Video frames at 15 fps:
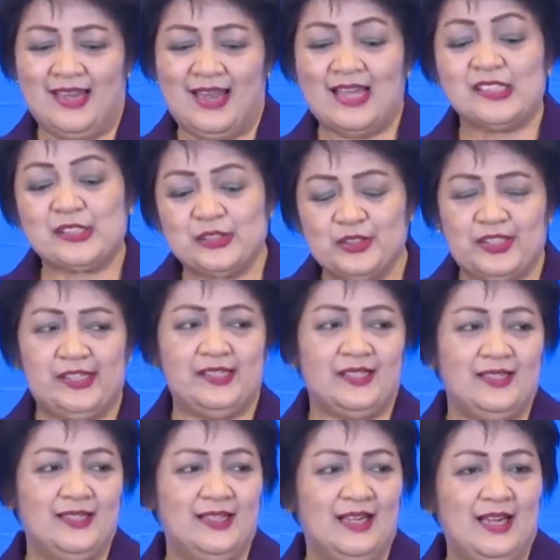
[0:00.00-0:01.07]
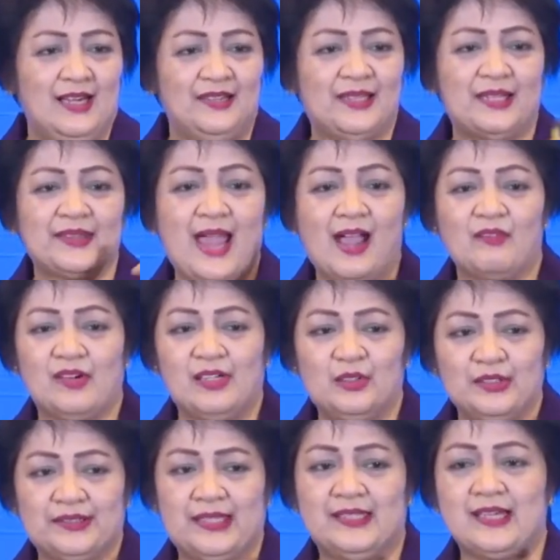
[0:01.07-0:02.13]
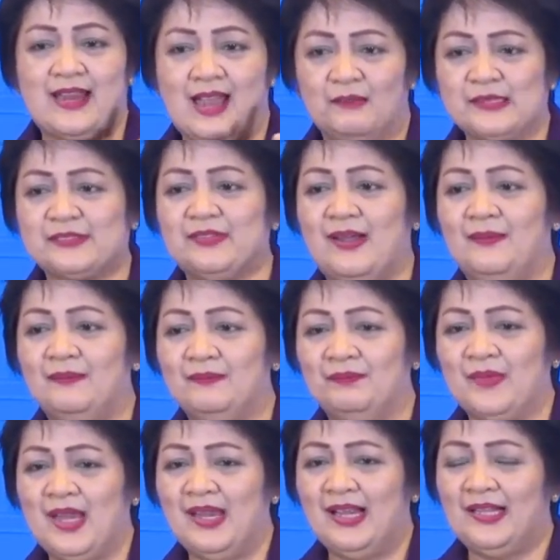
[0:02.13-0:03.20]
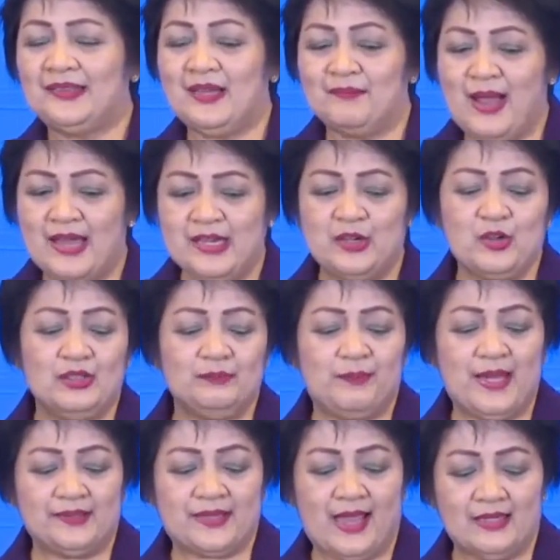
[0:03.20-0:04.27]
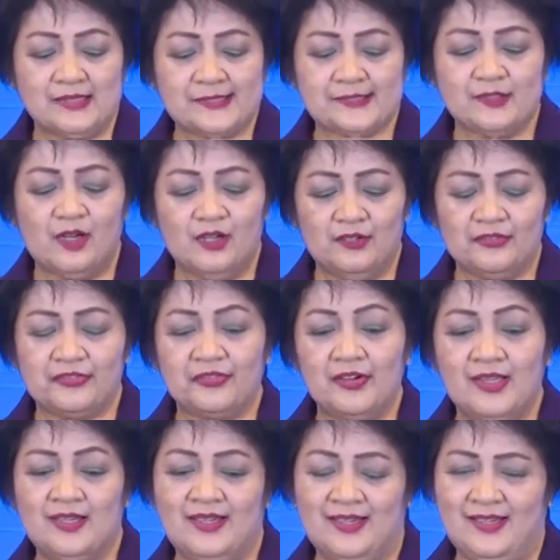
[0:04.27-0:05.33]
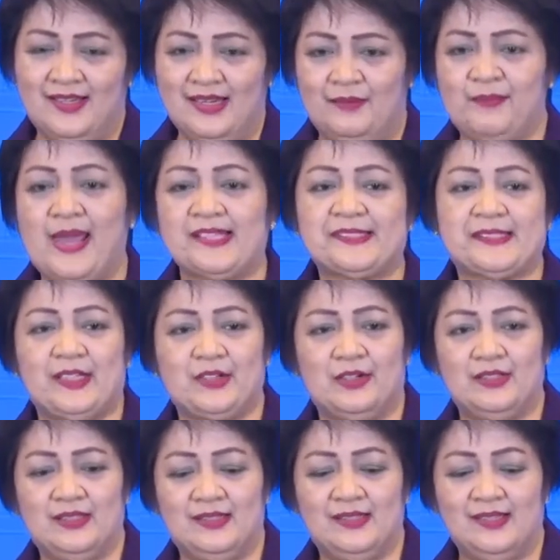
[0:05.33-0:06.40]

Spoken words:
assured that our lutein comes from the marigold petals of Mexico.